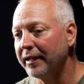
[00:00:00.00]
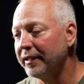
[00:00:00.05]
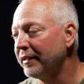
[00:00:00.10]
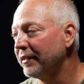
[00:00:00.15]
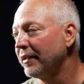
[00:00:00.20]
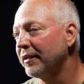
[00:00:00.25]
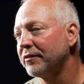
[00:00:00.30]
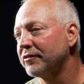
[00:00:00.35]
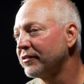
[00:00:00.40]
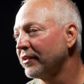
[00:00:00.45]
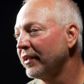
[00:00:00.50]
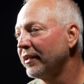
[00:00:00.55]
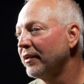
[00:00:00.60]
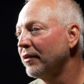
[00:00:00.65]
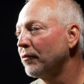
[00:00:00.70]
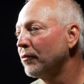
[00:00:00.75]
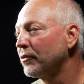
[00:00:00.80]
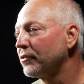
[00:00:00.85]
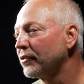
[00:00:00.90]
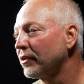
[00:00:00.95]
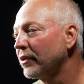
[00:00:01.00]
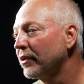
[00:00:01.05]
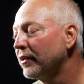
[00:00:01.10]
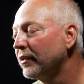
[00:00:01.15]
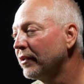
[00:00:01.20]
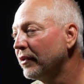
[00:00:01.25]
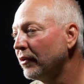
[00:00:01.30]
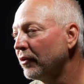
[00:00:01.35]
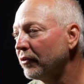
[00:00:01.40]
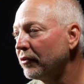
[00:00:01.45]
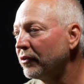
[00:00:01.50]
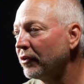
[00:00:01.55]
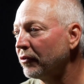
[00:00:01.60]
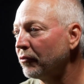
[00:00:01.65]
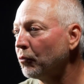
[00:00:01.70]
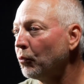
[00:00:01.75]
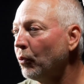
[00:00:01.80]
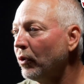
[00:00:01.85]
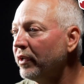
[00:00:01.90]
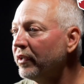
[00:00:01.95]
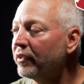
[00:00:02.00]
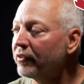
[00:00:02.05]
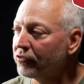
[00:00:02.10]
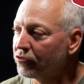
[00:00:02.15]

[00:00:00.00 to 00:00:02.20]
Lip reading: They said there was the wind had